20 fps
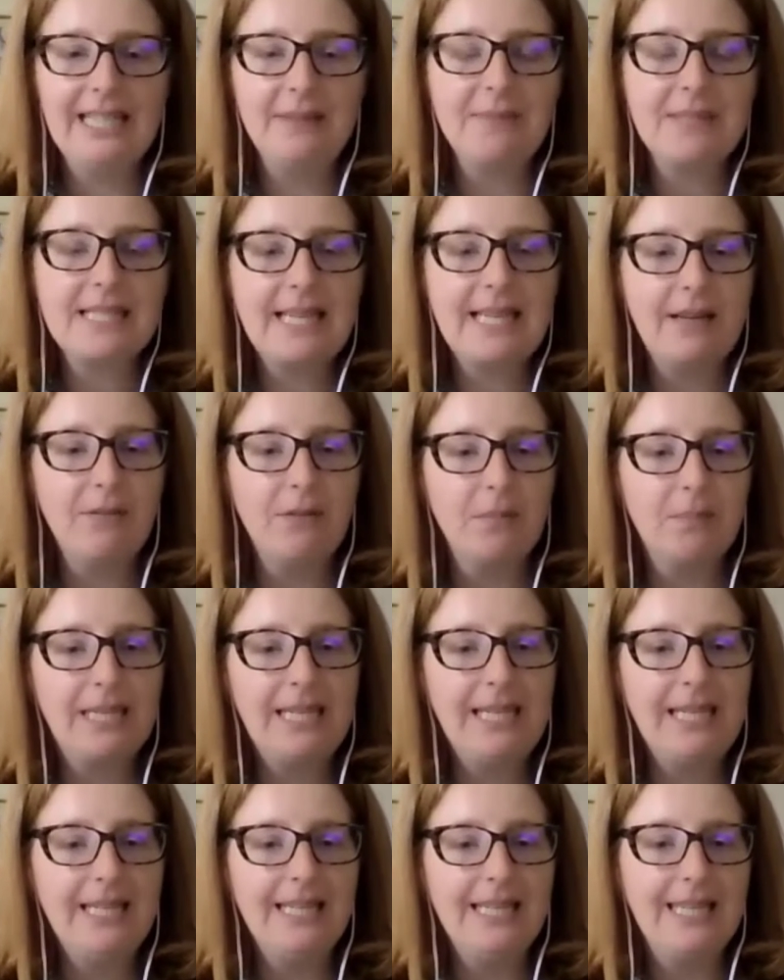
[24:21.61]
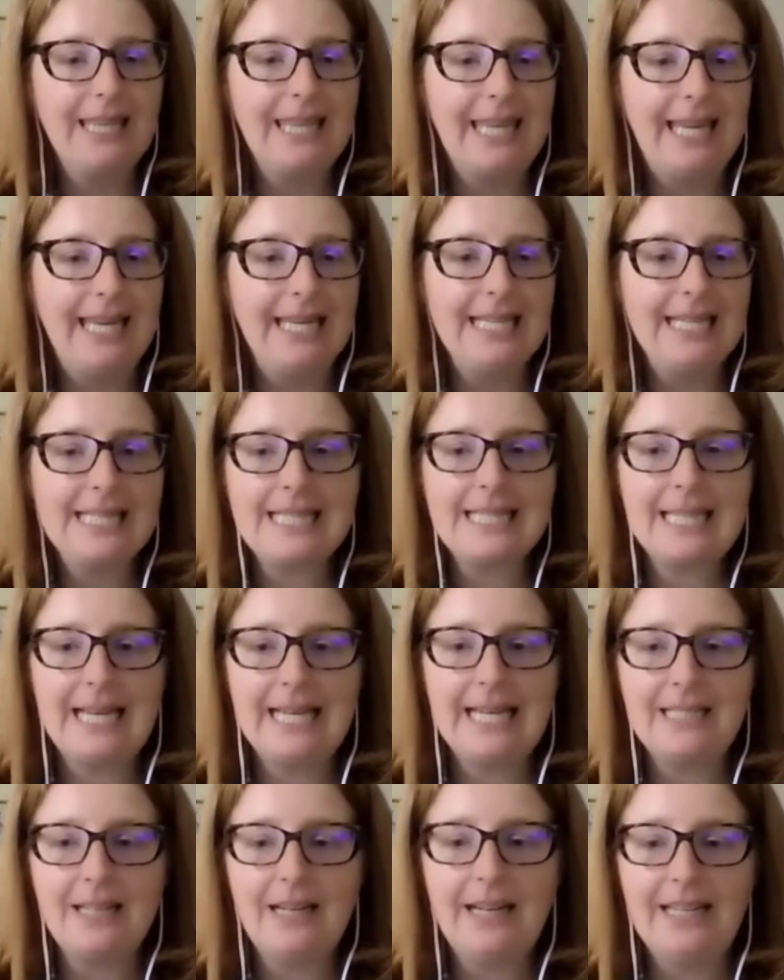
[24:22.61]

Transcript: them say repeated things that